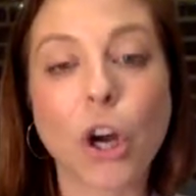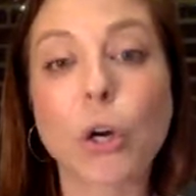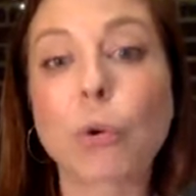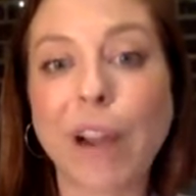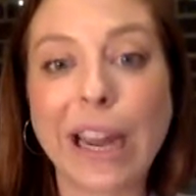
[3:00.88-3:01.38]
are
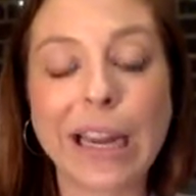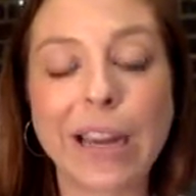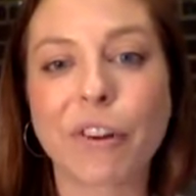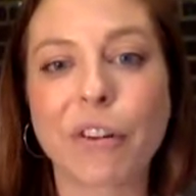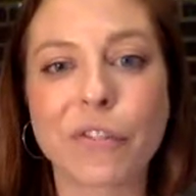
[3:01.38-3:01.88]
great
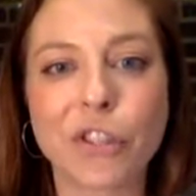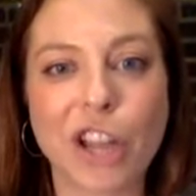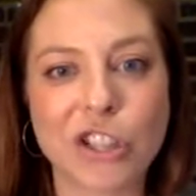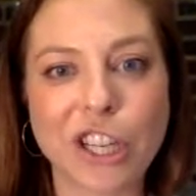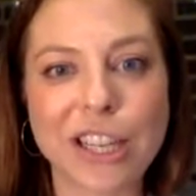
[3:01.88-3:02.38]
in front of
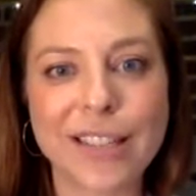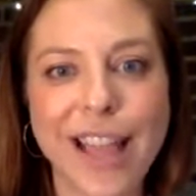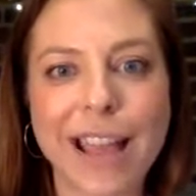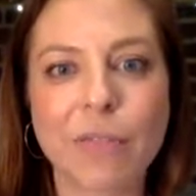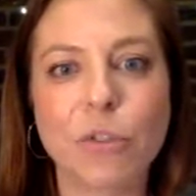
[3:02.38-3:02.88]
judges
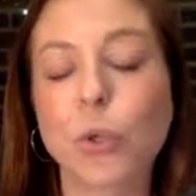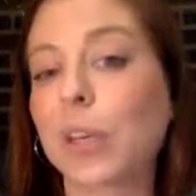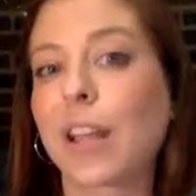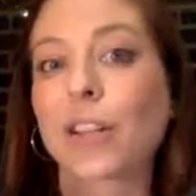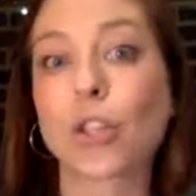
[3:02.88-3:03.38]
and
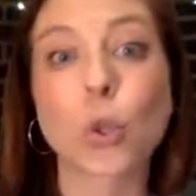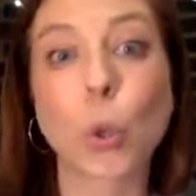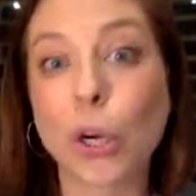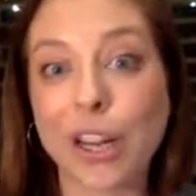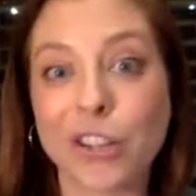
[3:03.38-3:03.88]
doing that sword and